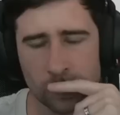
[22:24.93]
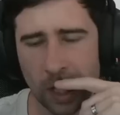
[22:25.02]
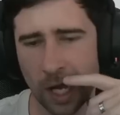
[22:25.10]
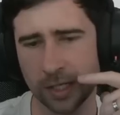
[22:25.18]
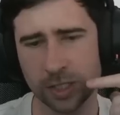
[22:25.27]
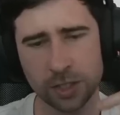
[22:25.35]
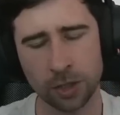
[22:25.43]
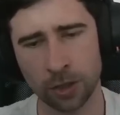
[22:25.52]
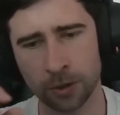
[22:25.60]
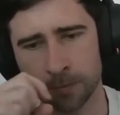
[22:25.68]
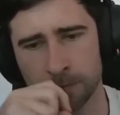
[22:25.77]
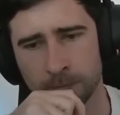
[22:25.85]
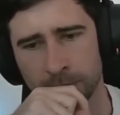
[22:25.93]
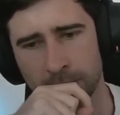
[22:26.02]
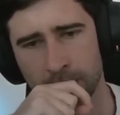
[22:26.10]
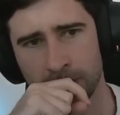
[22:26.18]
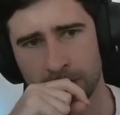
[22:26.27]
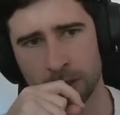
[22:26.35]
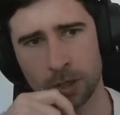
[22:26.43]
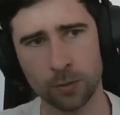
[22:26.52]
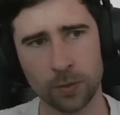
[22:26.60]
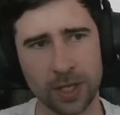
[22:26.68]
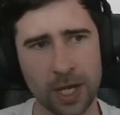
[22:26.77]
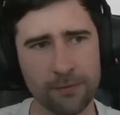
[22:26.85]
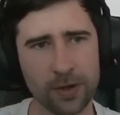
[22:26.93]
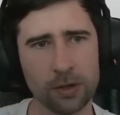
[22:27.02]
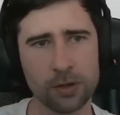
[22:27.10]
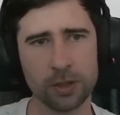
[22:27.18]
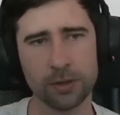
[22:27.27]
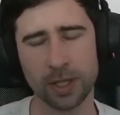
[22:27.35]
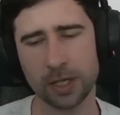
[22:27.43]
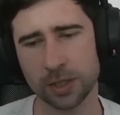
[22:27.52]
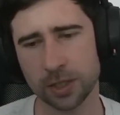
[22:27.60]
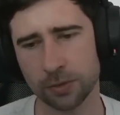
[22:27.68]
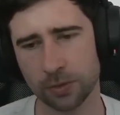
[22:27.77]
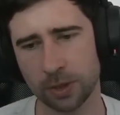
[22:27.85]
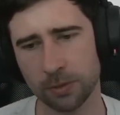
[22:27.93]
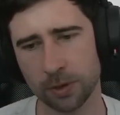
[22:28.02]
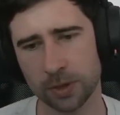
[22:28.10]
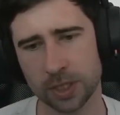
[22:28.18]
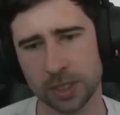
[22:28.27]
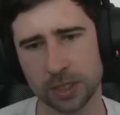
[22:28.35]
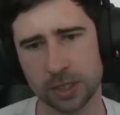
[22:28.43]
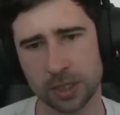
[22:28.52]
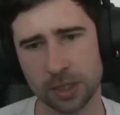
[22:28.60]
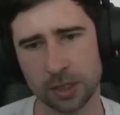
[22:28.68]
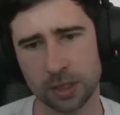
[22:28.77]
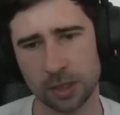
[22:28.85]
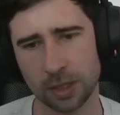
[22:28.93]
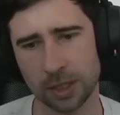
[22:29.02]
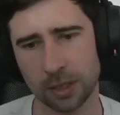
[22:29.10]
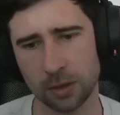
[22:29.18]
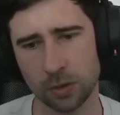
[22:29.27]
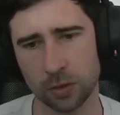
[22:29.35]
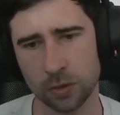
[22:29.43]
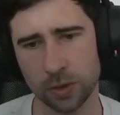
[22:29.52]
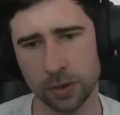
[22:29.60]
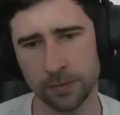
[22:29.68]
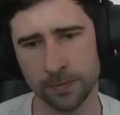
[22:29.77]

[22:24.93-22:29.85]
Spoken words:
Yeah, I just don't know. I don't know. Without Valkyrie, without Cerebro, this is a little awkward.